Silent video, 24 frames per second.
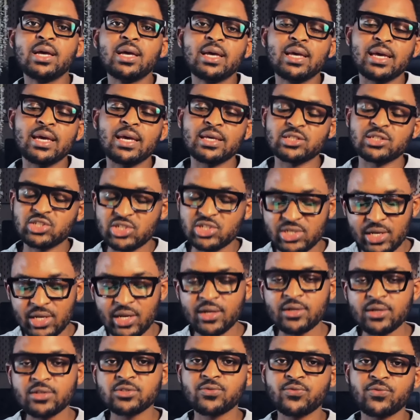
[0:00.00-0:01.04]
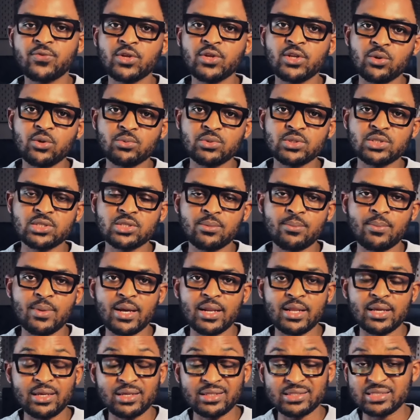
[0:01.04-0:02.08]
and share this video with somebody
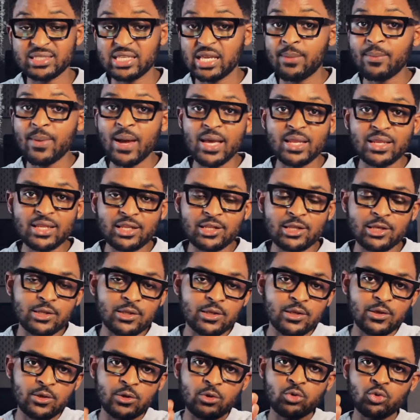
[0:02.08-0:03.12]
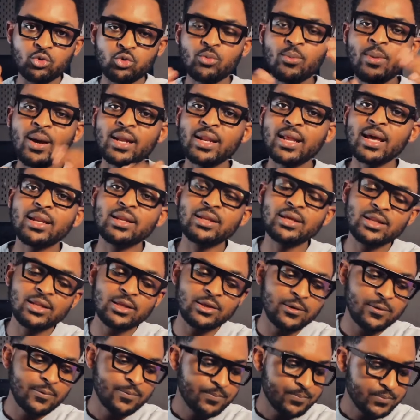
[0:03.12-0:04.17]
because they might need it. You might not need it,
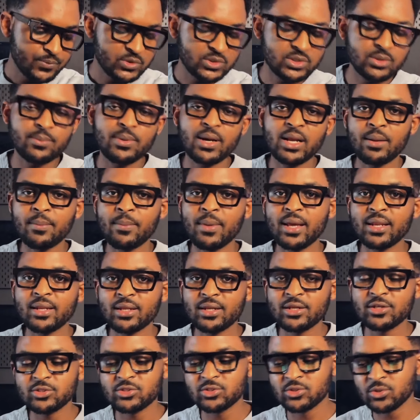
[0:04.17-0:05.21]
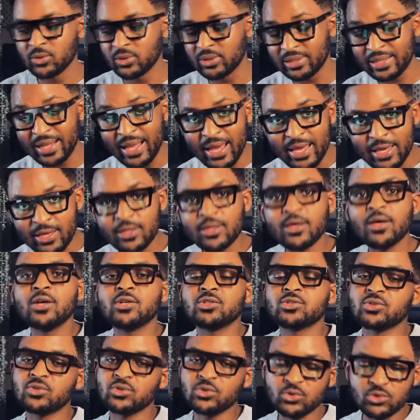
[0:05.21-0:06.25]
somebody might need it. So like,
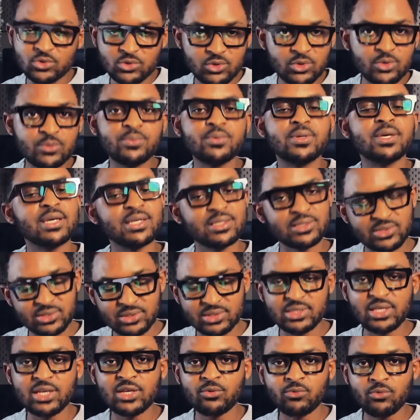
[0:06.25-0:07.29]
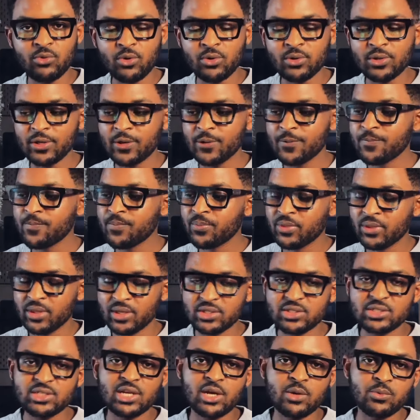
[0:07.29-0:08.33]
so YouTube get this thing rolling and
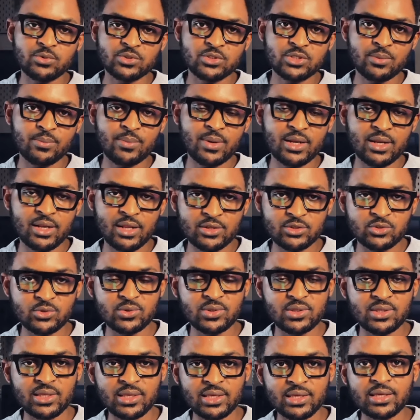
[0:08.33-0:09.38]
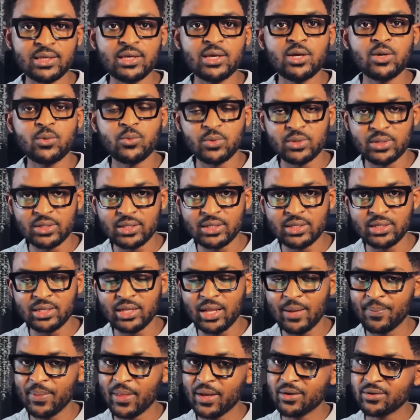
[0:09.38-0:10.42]
share it with somebody that you think will need it.
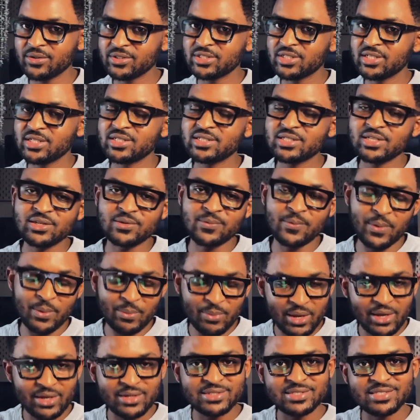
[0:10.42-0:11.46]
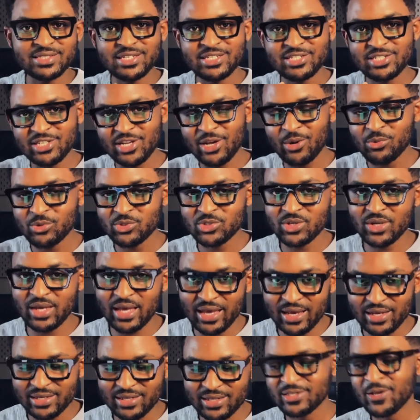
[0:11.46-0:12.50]
I'm not gonna share I'm not gonna say share with your
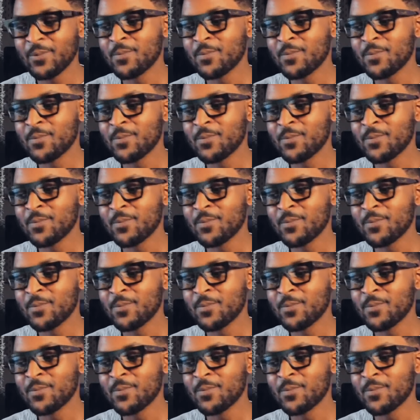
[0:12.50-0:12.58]
ex,